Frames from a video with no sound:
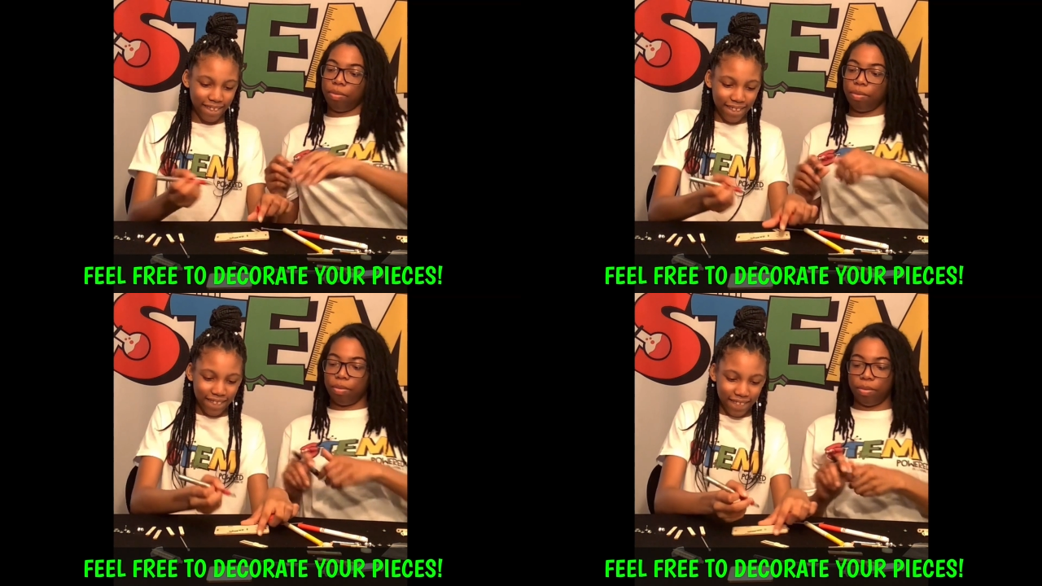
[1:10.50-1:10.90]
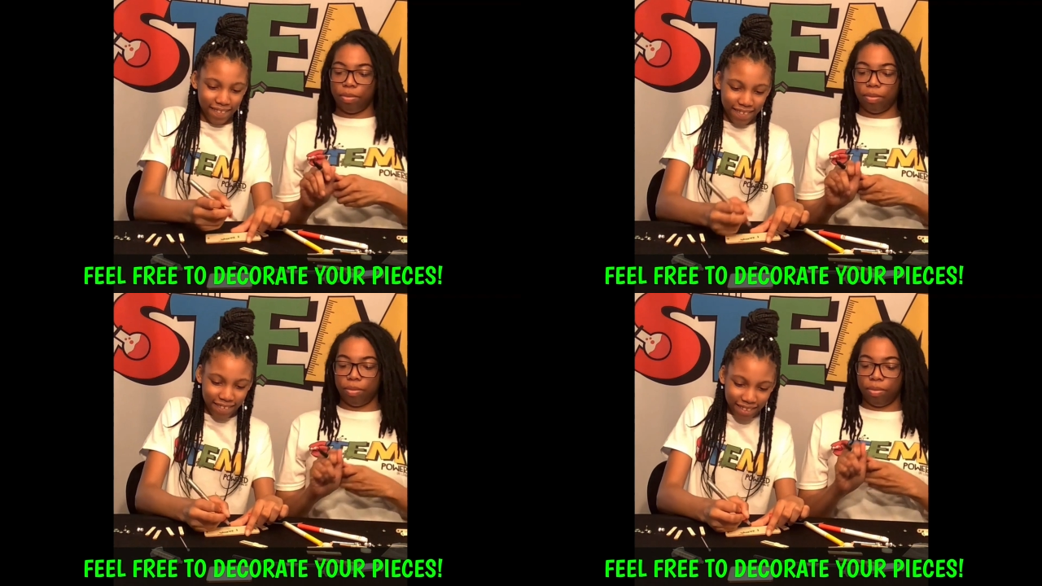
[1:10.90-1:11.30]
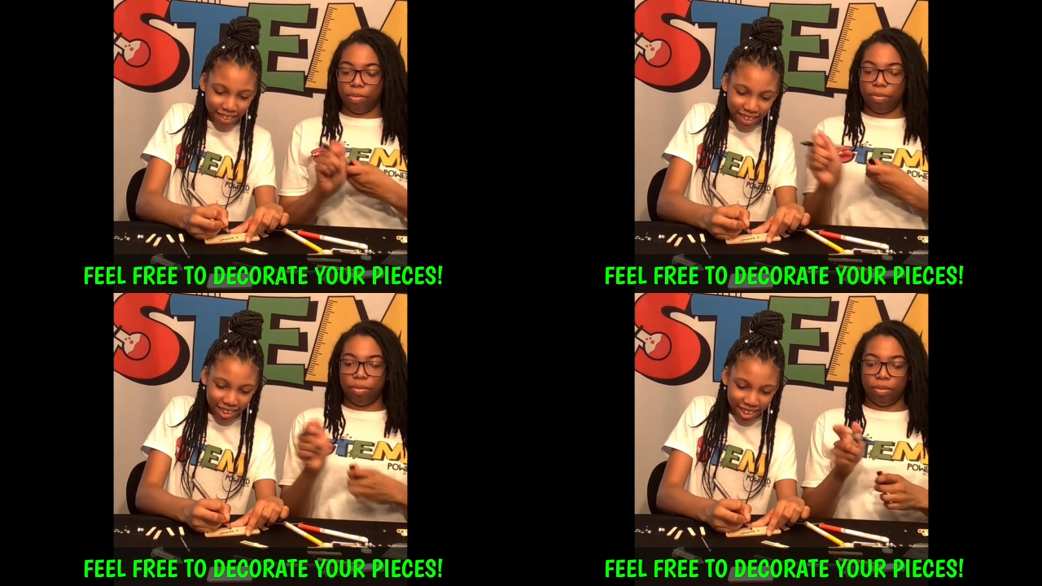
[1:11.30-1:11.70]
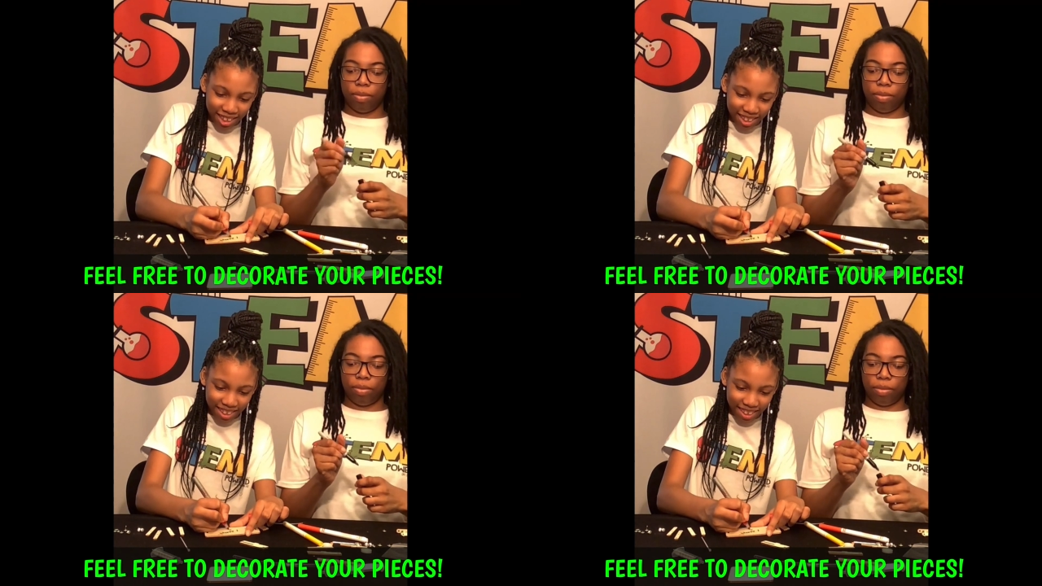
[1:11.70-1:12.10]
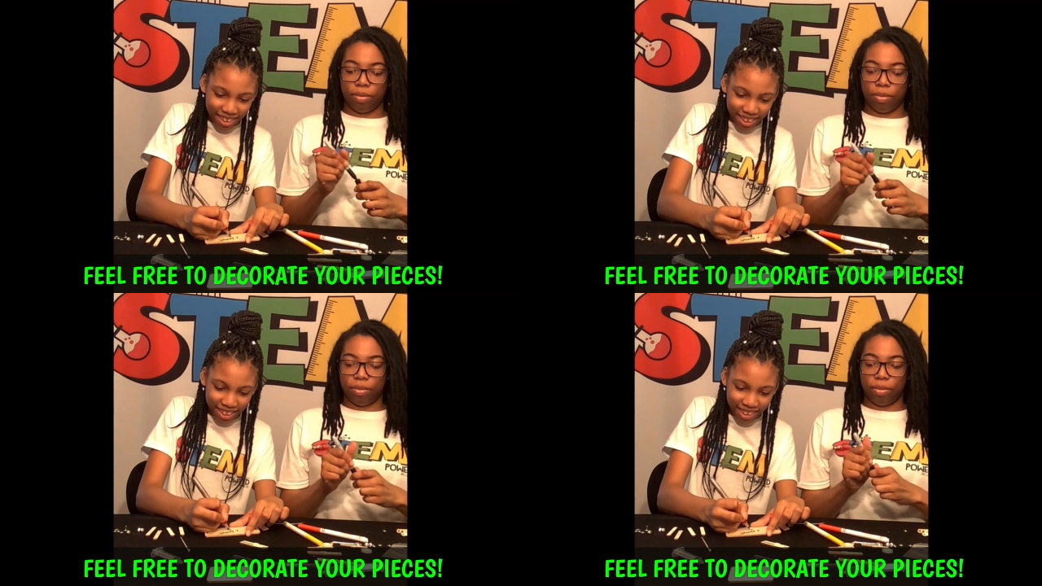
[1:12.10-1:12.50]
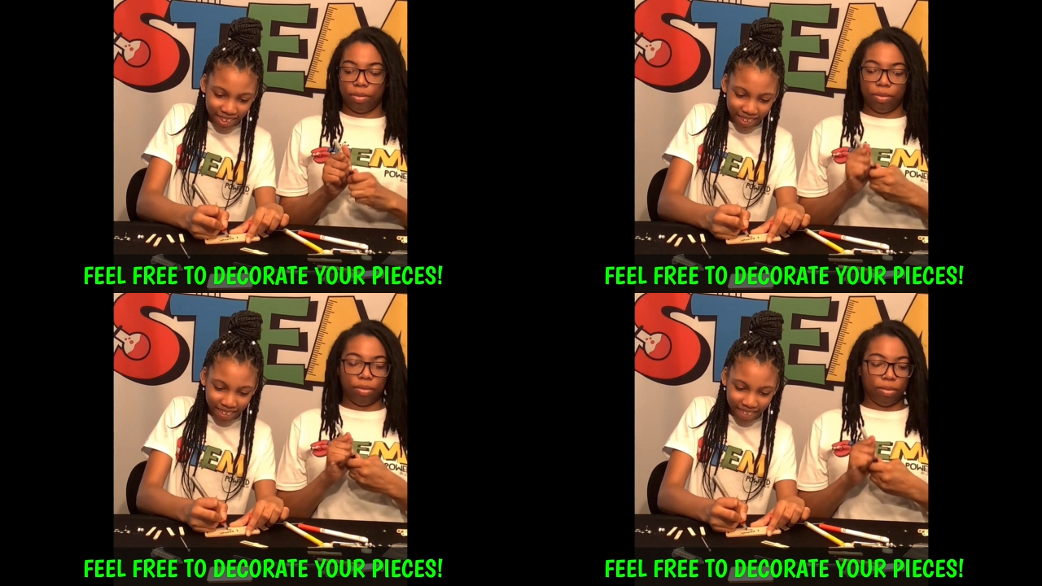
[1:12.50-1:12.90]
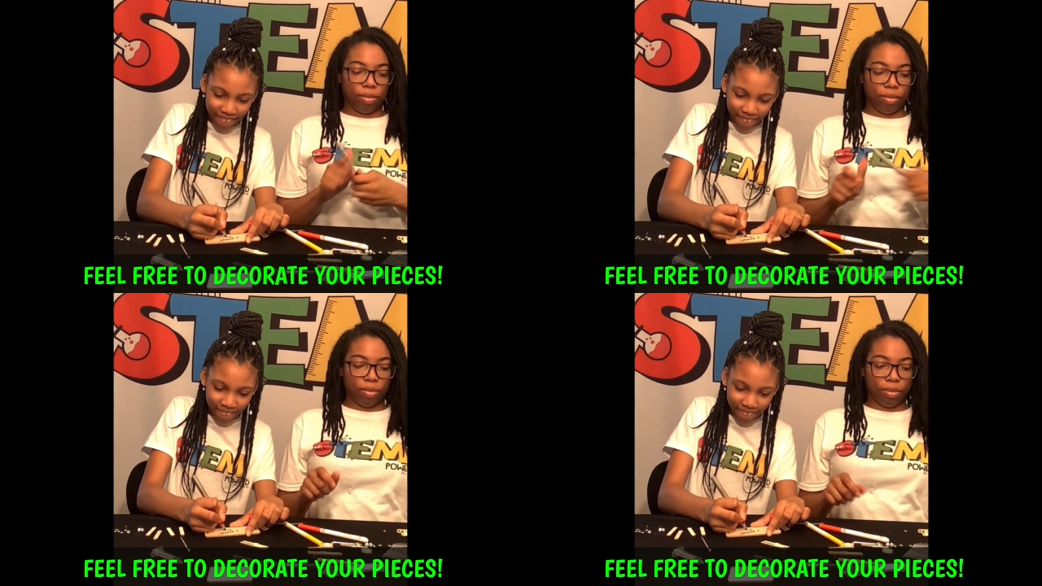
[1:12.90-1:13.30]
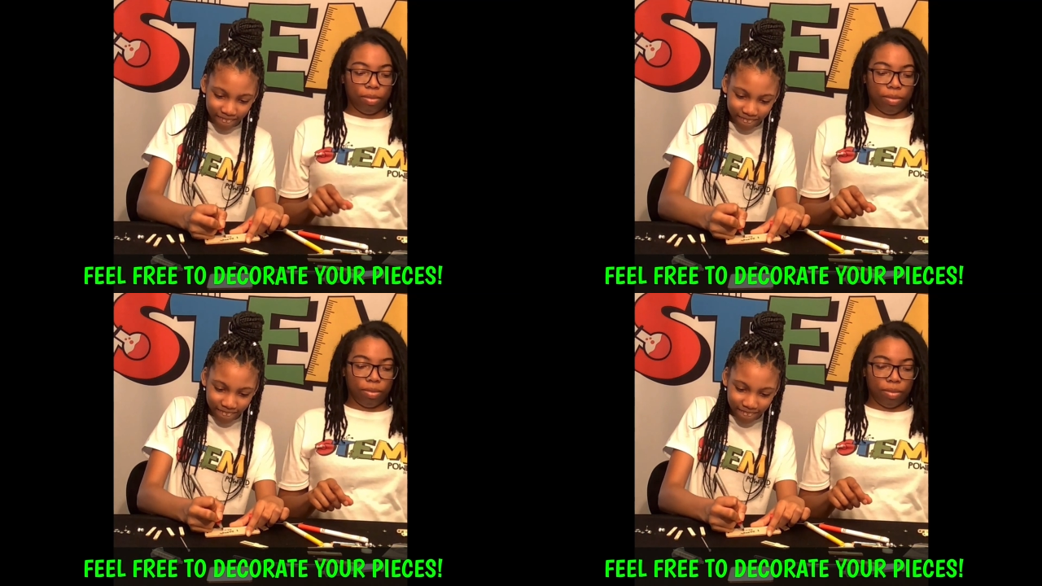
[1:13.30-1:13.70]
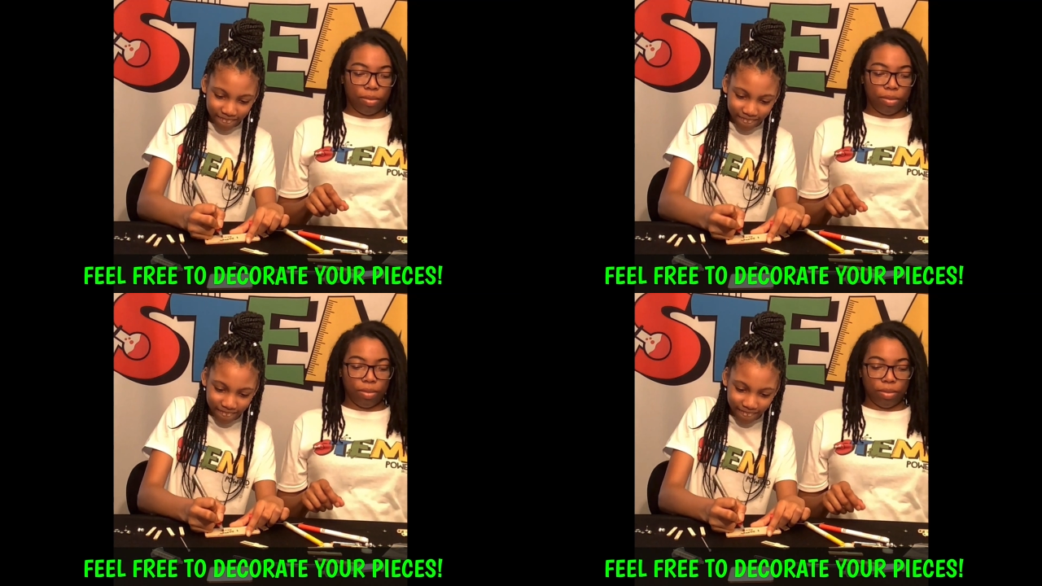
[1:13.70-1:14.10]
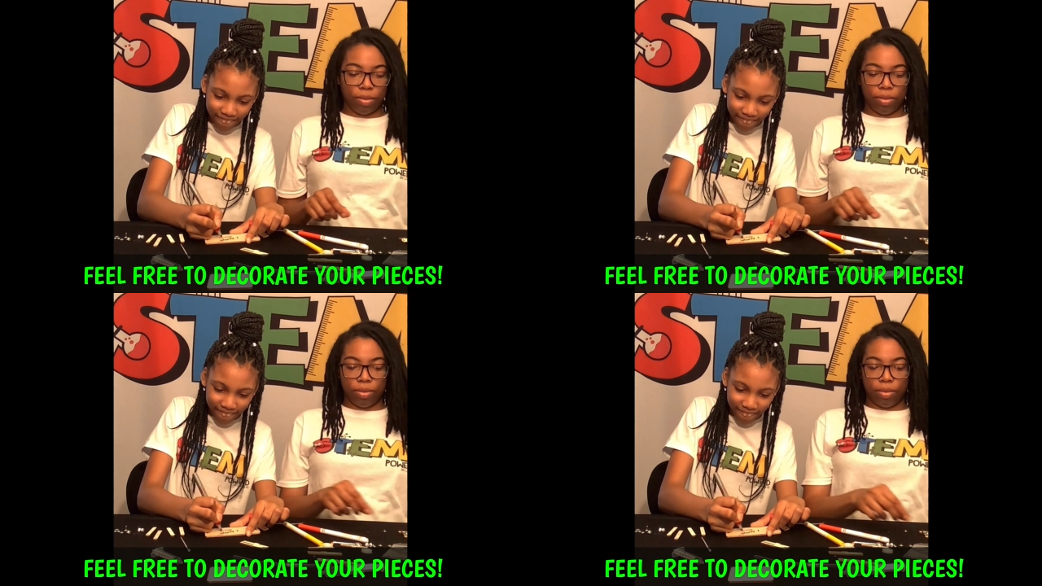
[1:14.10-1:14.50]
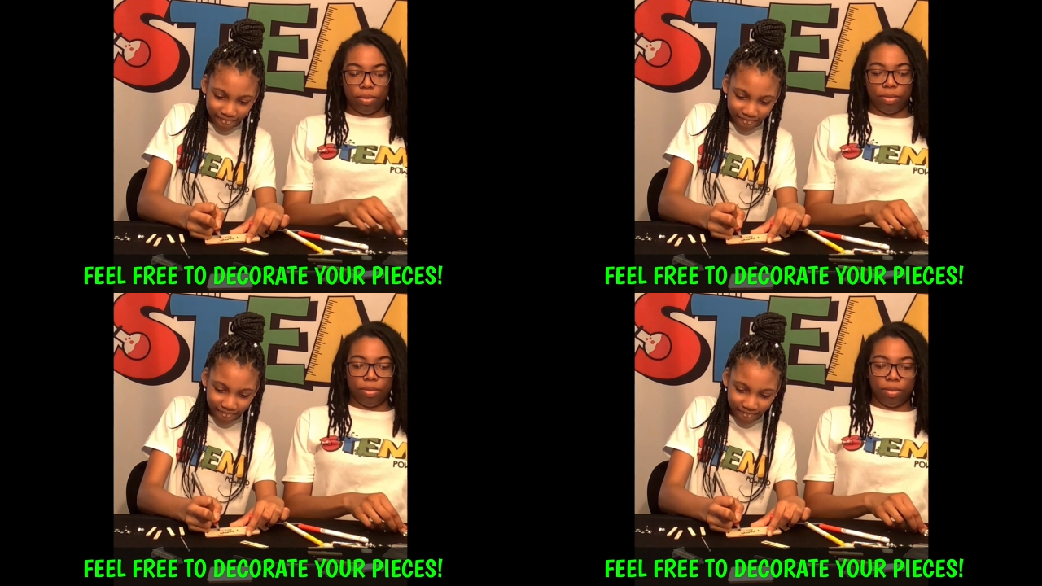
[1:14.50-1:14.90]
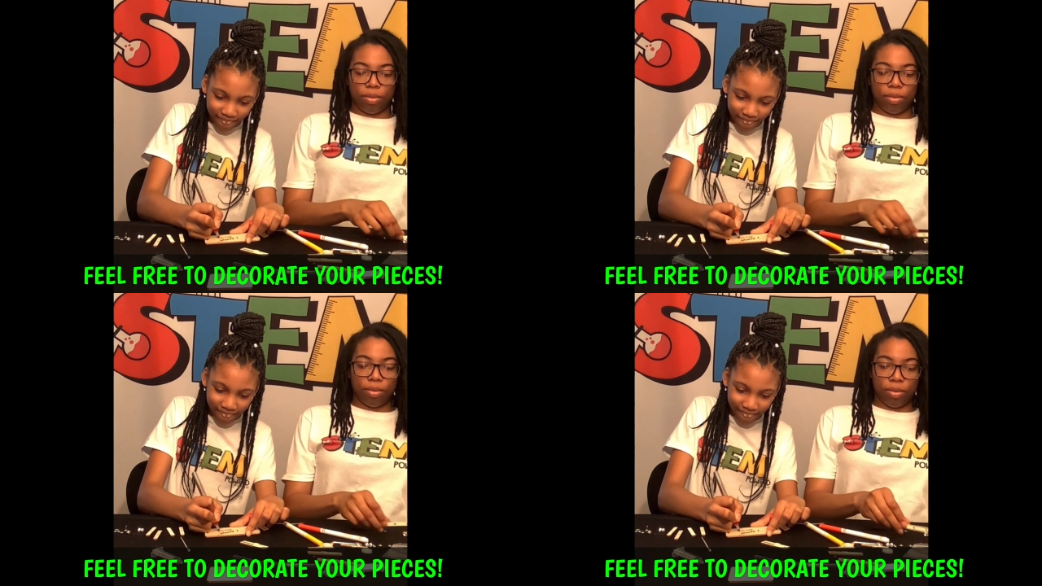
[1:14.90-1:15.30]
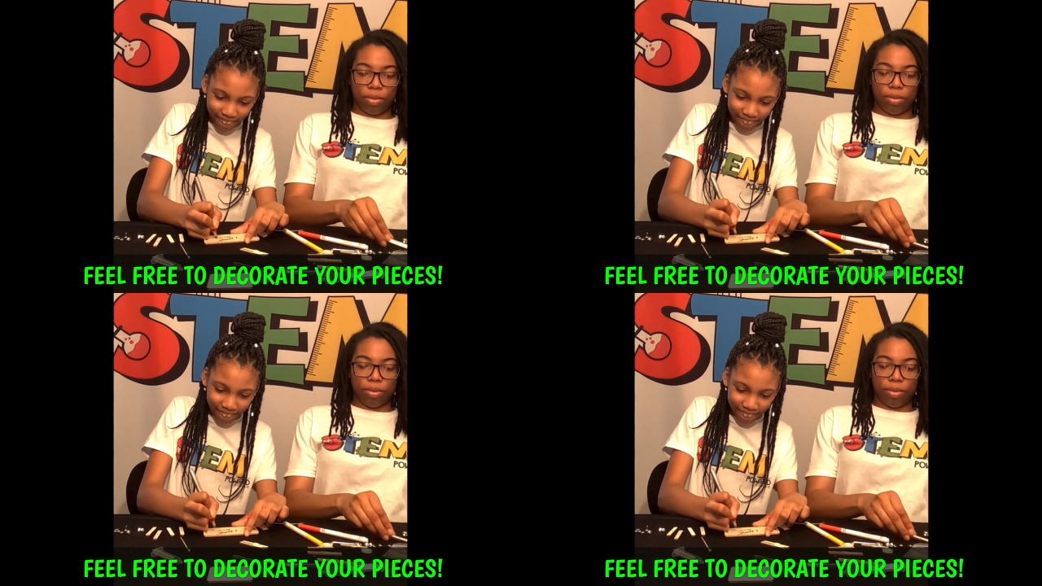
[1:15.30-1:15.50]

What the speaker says: (no one is talking)